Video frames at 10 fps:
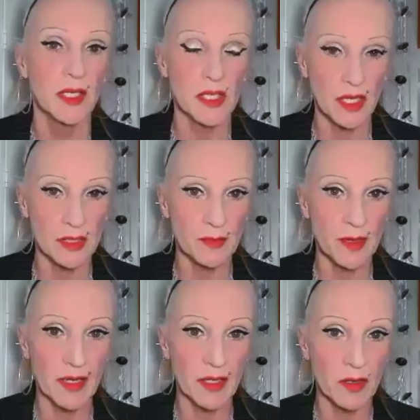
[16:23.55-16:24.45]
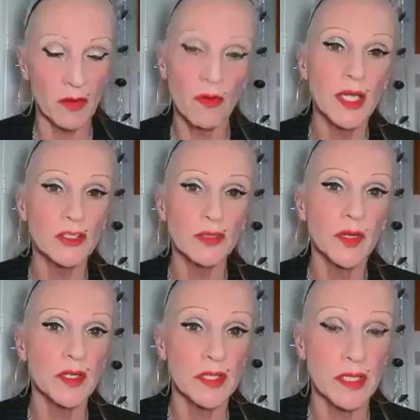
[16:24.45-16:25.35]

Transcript: tax planning arrangement,